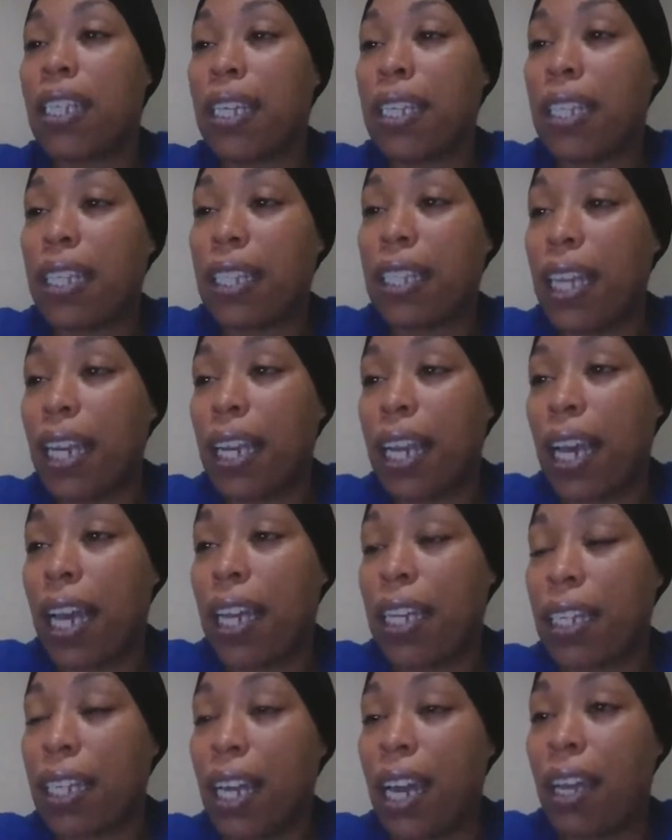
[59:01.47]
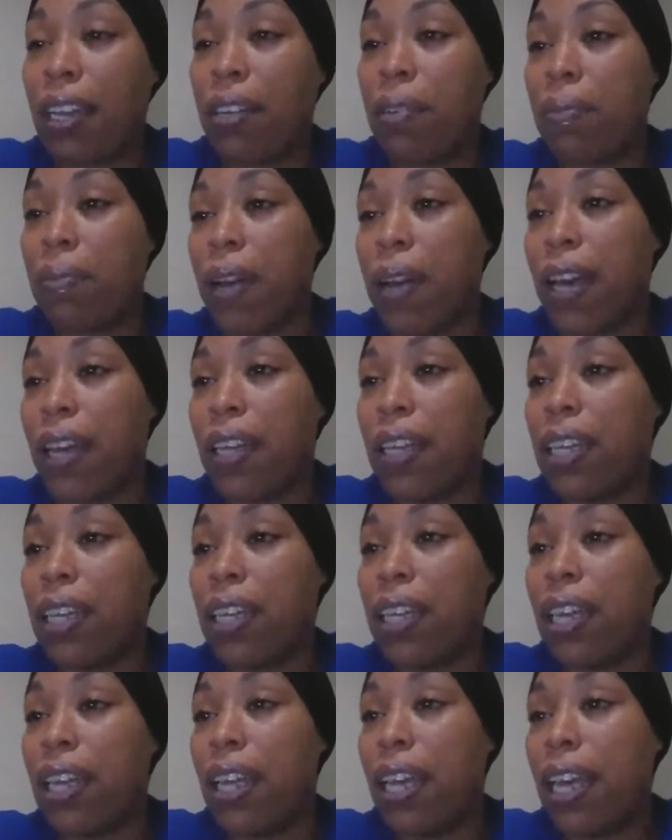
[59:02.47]
I think that kind of got in the way
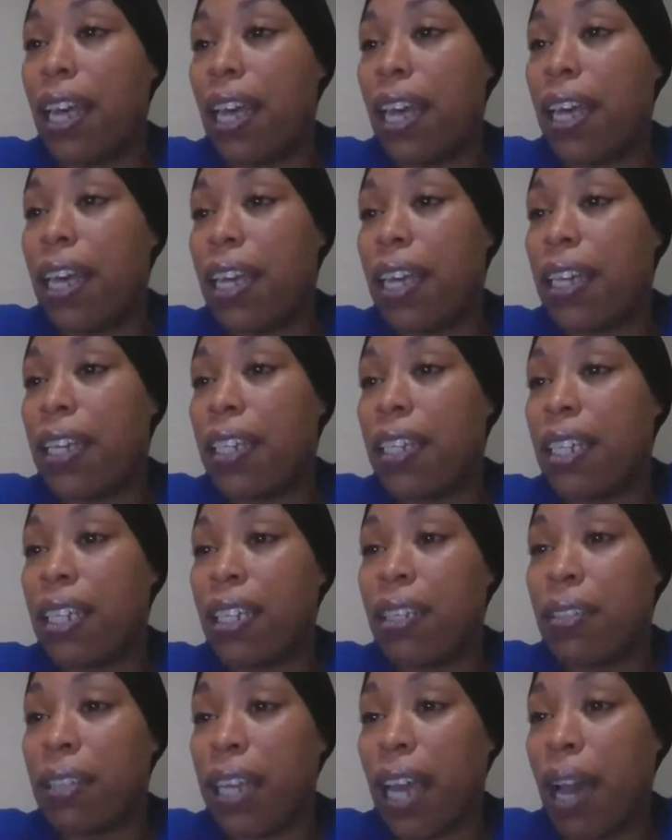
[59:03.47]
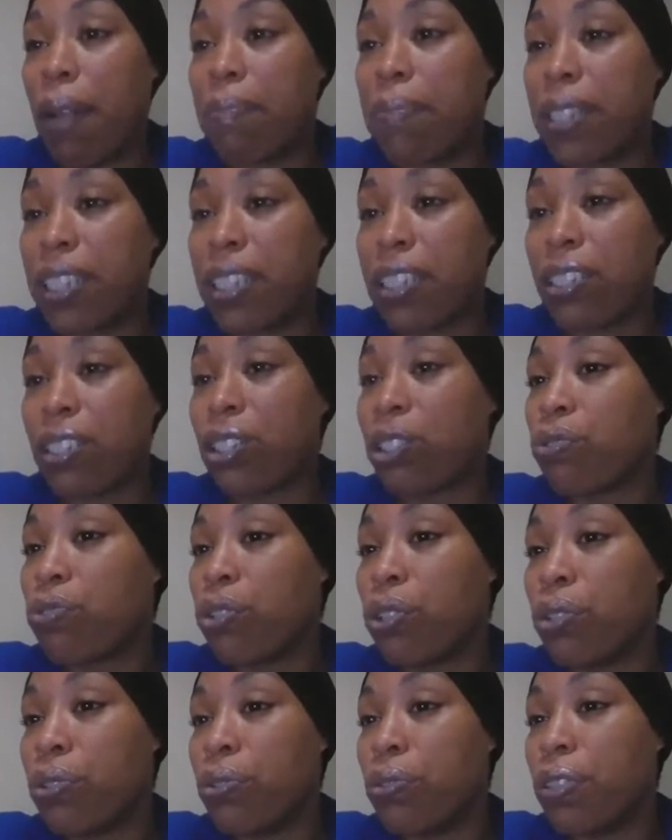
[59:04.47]
and got
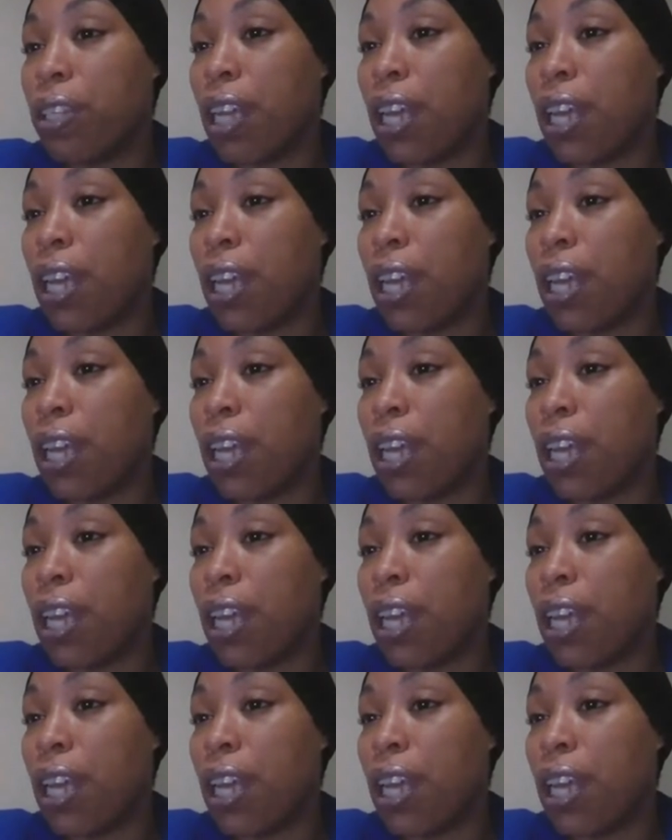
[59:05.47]
misconstrued.